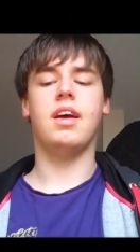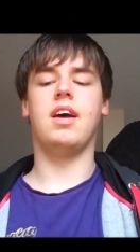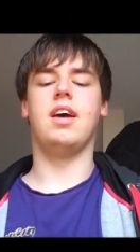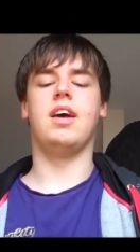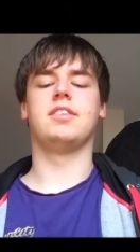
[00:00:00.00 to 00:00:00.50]

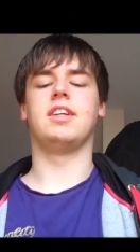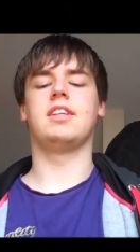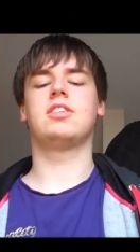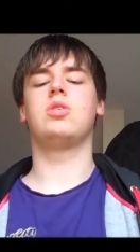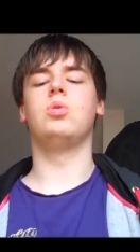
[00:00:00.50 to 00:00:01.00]
Uh, so that's
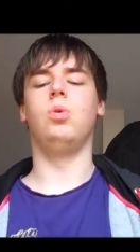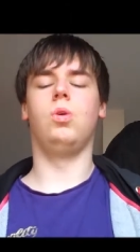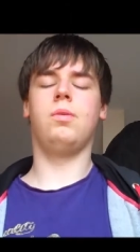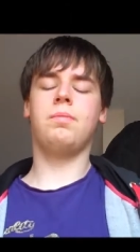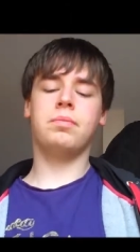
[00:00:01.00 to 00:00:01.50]
cool.
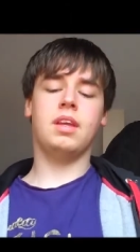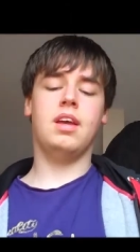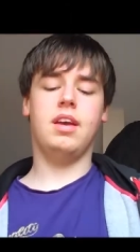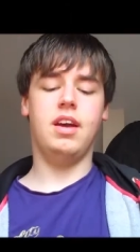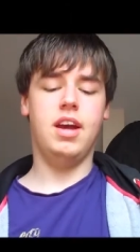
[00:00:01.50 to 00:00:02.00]

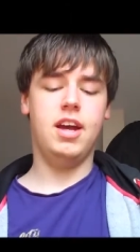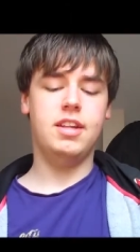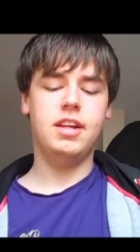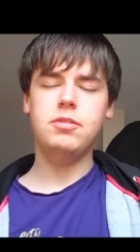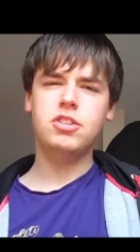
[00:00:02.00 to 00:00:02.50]
And
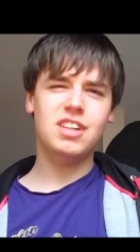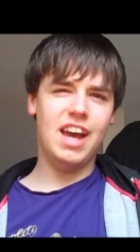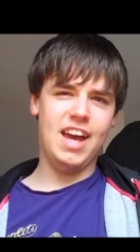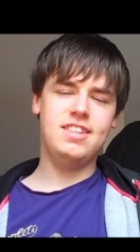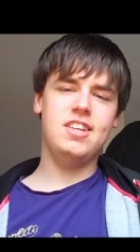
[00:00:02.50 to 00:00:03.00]
then I'm just going to
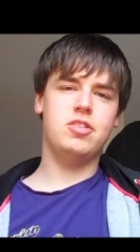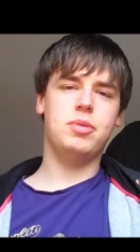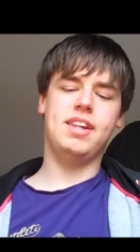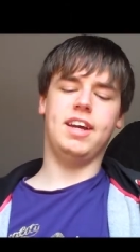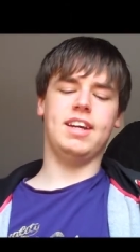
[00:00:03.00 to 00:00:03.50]
end this
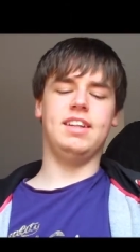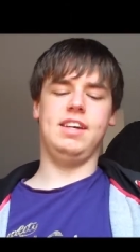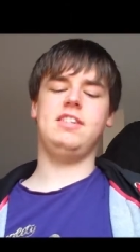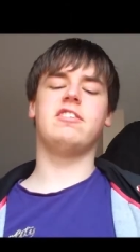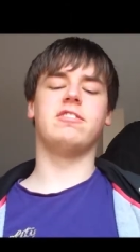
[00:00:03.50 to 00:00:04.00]
with like a
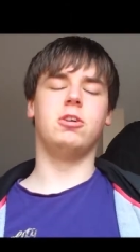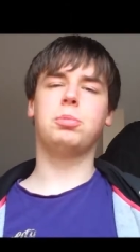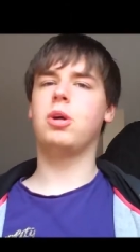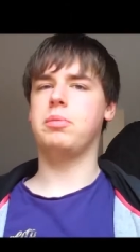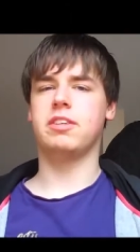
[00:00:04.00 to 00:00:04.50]
list of
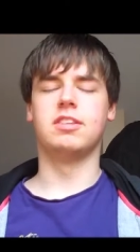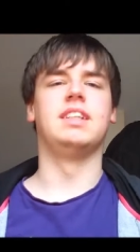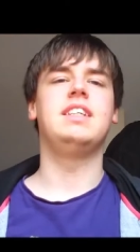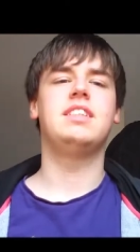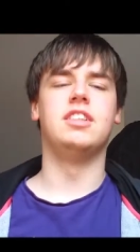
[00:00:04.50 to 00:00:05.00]
upcoming
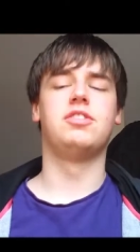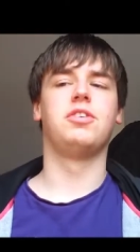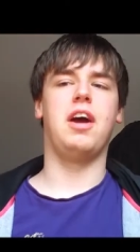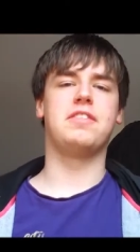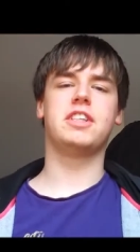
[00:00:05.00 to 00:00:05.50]
releases for
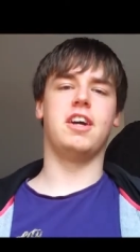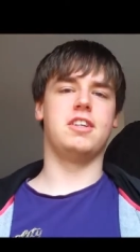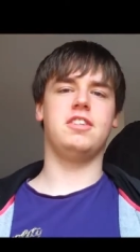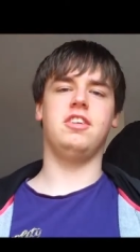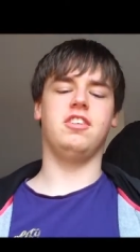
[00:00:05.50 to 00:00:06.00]
Avatar
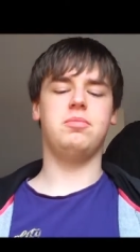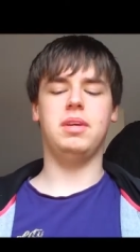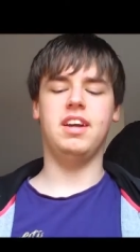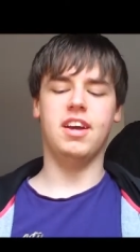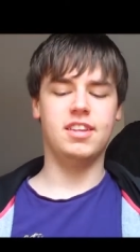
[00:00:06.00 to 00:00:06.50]
stuff,
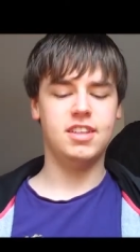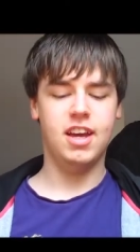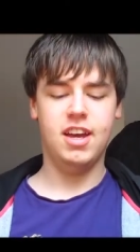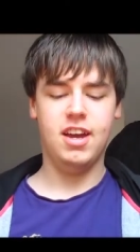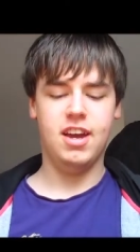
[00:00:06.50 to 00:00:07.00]
because
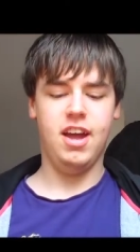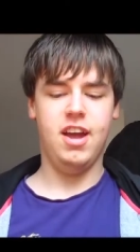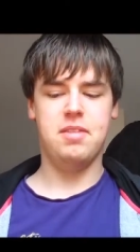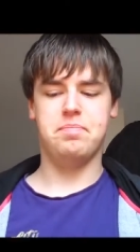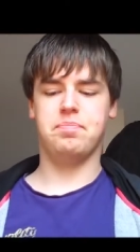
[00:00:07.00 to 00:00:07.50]

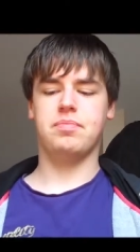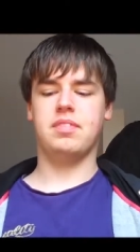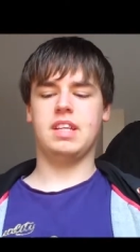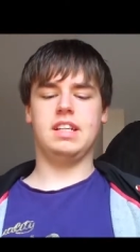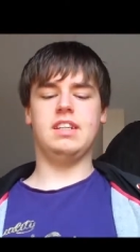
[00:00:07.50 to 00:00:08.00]
um,
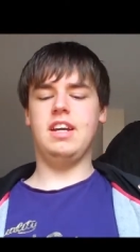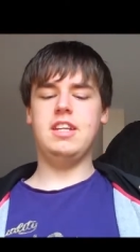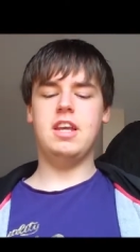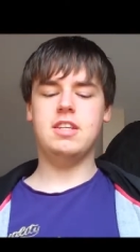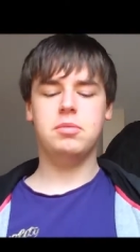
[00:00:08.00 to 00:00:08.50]

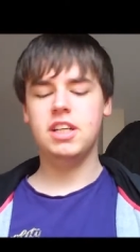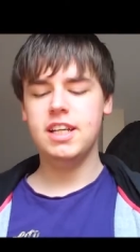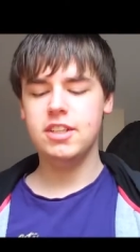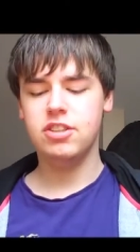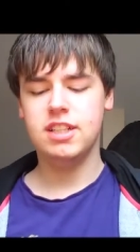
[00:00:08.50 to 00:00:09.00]
it's, it's really
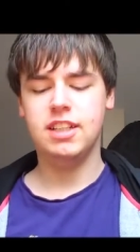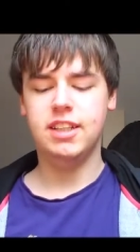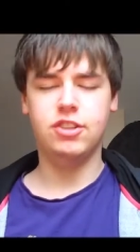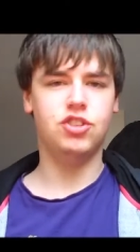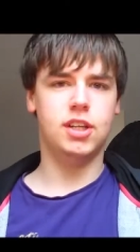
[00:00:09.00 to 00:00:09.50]
interesting
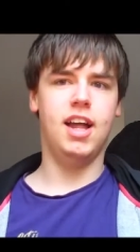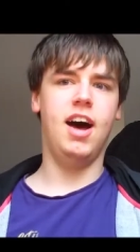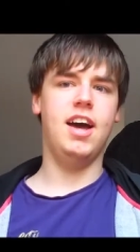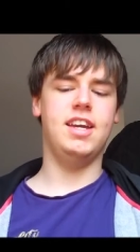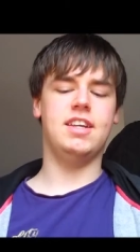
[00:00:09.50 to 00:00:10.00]
that
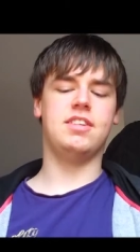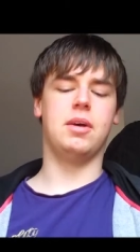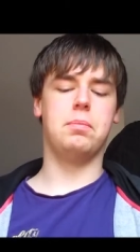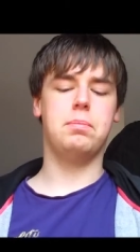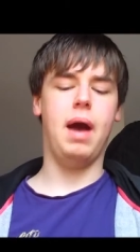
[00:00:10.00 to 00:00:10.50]
July is a
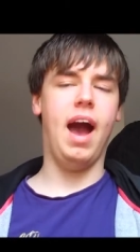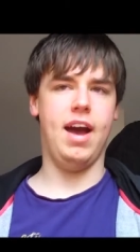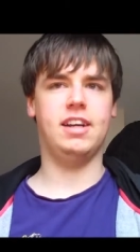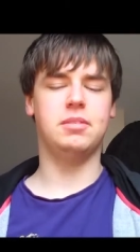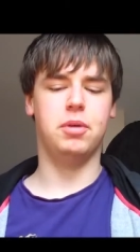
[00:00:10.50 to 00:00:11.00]

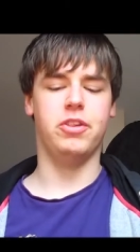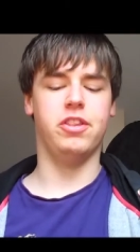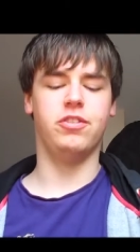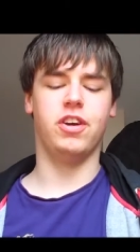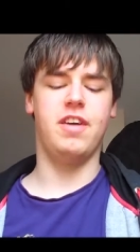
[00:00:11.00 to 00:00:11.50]
packed month
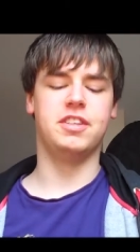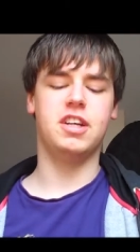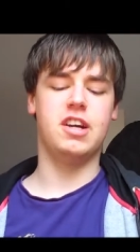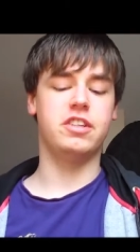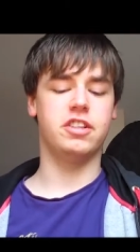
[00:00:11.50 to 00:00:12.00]
for
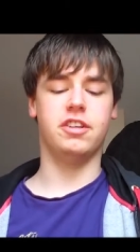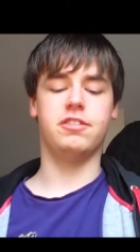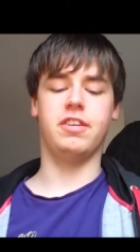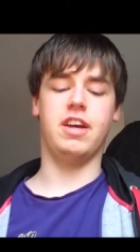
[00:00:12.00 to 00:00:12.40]
Avatar stuff.